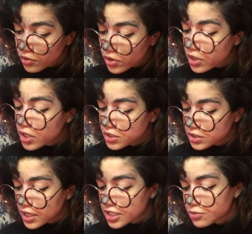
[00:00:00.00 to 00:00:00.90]
The
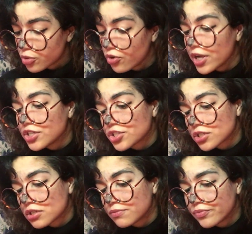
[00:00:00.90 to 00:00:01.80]
nun's
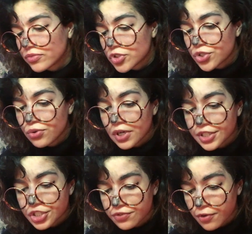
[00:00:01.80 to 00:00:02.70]
aspiration, too
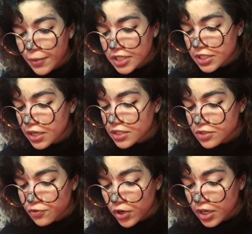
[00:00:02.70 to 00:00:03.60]
religious for my
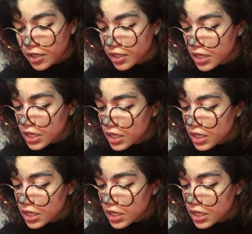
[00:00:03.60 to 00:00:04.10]
taste, frankly.